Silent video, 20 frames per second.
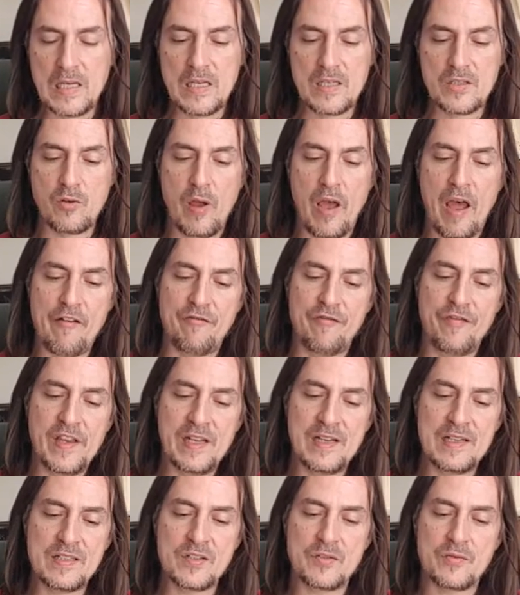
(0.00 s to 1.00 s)
So we have
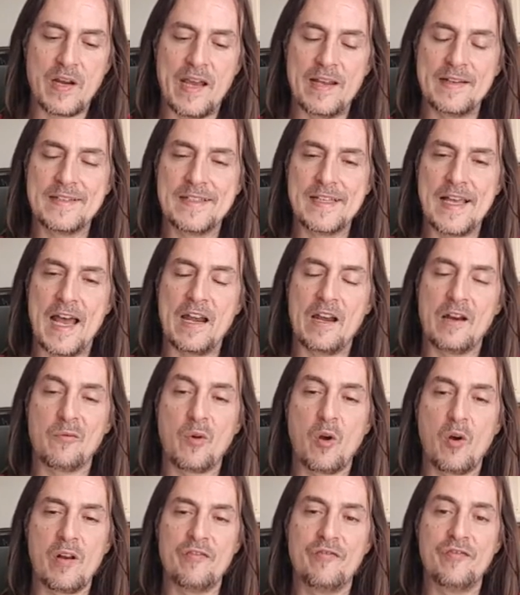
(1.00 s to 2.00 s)
Venus trine Saturn.
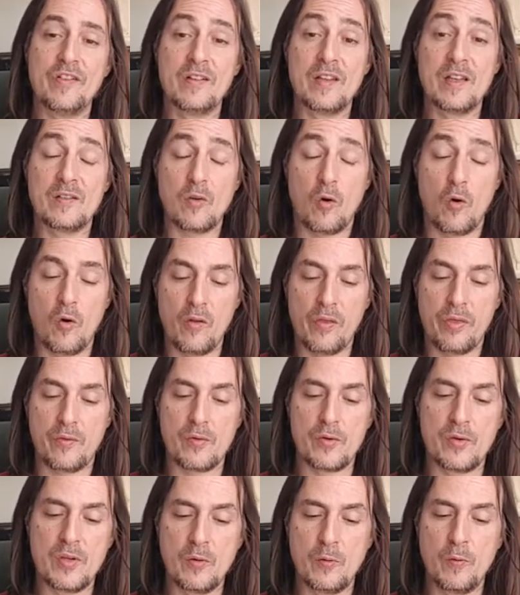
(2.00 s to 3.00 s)
We're going to feel that all
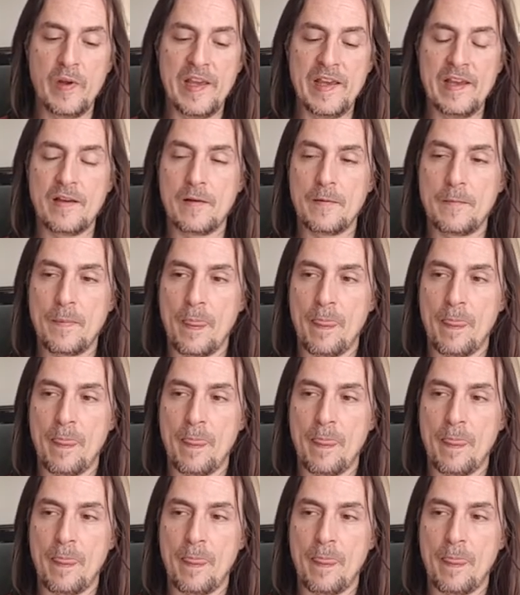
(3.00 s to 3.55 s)
through the week.